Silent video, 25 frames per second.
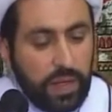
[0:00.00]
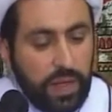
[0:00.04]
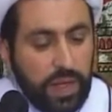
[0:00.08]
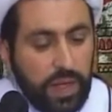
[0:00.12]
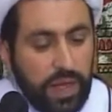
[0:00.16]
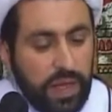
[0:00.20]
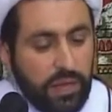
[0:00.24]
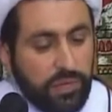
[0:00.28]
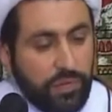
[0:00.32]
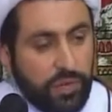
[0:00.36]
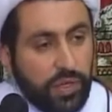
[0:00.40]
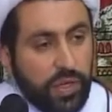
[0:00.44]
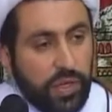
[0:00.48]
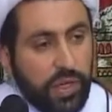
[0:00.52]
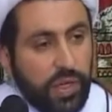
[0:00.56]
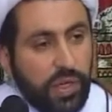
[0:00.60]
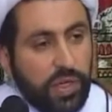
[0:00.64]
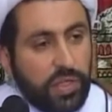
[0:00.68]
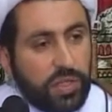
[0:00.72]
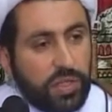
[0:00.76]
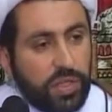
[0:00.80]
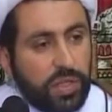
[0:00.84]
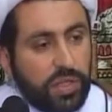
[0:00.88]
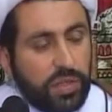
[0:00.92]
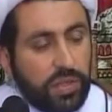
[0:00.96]
every
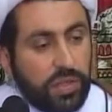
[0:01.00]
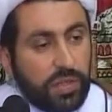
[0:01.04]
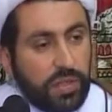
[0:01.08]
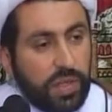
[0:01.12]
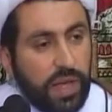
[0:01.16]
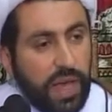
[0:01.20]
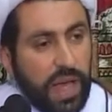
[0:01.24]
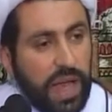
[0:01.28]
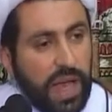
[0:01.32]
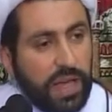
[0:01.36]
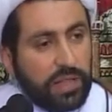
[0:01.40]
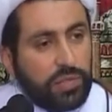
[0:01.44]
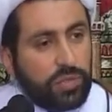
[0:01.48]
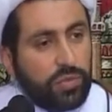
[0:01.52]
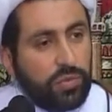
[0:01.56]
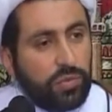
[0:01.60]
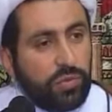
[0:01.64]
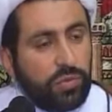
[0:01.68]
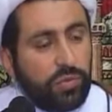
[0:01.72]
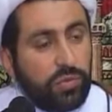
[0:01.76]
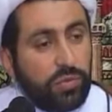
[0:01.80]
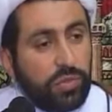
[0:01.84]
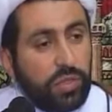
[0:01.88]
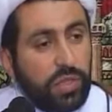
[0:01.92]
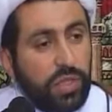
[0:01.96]
religion has
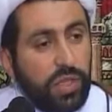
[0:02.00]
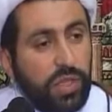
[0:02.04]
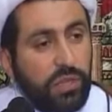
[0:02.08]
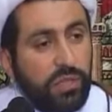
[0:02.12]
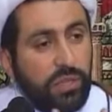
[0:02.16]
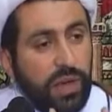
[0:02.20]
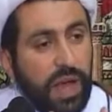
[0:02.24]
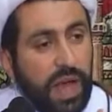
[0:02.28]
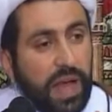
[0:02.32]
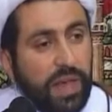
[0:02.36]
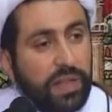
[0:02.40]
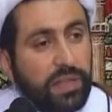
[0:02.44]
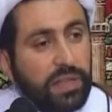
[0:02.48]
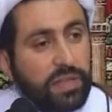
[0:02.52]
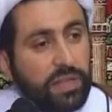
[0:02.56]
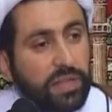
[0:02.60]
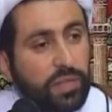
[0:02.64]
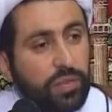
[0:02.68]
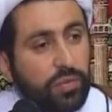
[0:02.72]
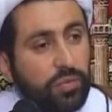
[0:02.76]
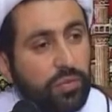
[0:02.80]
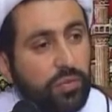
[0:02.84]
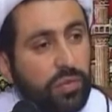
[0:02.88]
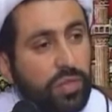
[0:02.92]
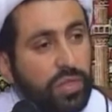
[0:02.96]
to give
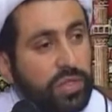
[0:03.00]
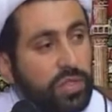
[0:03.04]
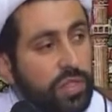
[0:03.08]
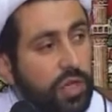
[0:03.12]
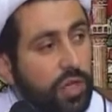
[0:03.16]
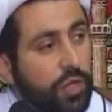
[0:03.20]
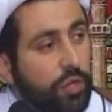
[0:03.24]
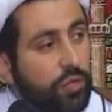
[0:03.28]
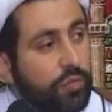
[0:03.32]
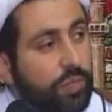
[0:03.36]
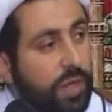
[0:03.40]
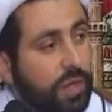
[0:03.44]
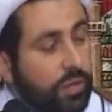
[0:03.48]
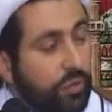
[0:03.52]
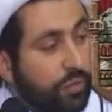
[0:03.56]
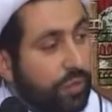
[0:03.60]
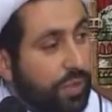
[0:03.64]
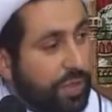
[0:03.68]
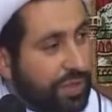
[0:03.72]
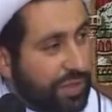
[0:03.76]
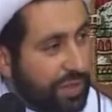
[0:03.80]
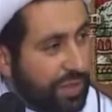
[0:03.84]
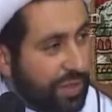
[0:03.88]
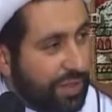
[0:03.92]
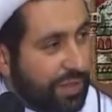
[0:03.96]
answer to this human
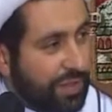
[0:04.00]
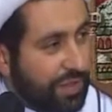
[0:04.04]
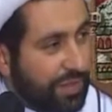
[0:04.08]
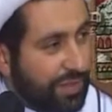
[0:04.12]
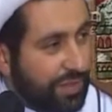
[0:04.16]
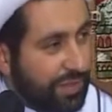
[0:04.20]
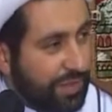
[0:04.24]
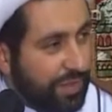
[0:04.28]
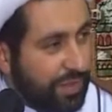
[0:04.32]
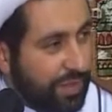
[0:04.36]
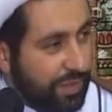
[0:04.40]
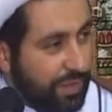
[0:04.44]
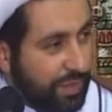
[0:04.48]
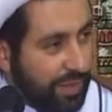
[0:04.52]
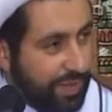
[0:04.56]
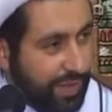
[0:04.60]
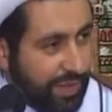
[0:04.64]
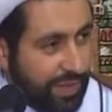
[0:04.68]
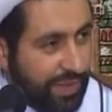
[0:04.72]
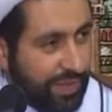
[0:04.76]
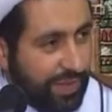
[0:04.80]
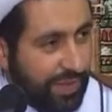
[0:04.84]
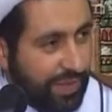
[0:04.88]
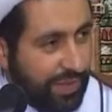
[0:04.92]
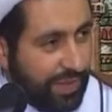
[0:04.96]
question.
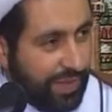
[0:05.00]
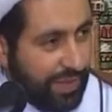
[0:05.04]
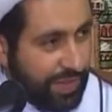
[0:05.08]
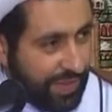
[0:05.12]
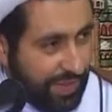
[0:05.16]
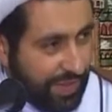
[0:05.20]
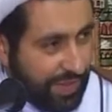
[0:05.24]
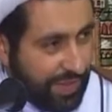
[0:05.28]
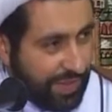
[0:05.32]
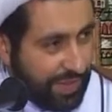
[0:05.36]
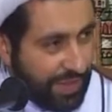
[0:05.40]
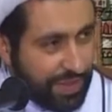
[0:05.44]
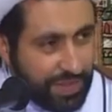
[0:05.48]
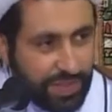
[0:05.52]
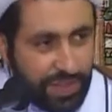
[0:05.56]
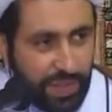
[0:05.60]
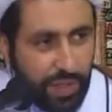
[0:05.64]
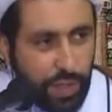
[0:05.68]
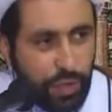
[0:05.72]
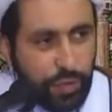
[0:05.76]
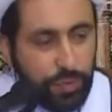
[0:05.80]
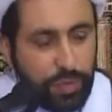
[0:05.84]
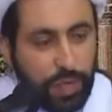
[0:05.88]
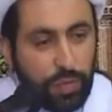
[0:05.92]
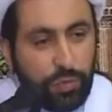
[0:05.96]
This is a
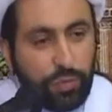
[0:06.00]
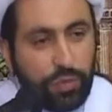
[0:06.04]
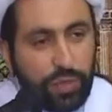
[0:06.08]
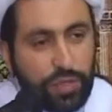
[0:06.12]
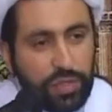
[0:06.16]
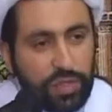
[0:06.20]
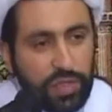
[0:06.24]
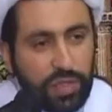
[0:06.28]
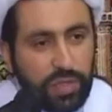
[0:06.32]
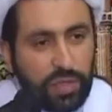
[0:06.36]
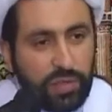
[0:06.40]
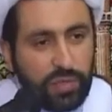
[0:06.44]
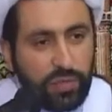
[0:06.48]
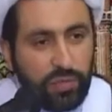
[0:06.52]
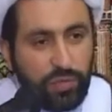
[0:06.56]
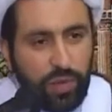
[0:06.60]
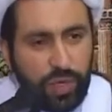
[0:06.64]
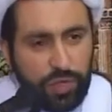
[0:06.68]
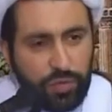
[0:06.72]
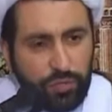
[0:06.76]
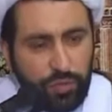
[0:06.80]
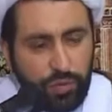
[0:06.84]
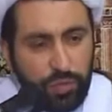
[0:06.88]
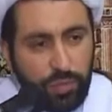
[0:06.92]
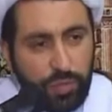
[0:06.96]
human question.
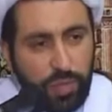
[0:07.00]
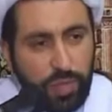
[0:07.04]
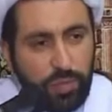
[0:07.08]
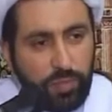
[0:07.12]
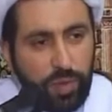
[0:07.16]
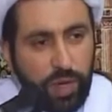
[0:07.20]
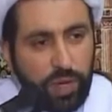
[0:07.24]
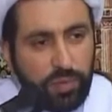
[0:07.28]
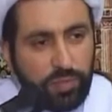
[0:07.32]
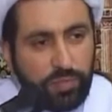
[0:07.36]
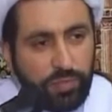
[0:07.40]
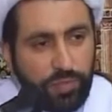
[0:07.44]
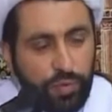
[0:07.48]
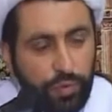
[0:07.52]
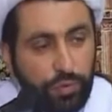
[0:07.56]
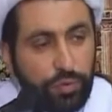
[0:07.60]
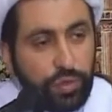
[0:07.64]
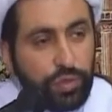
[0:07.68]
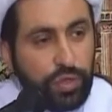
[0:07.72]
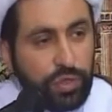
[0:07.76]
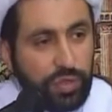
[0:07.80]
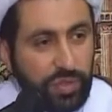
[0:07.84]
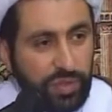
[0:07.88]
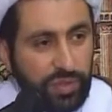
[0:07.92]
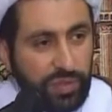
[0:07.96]
What would be my
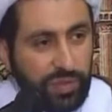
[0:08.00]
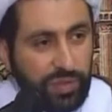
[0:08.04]
future?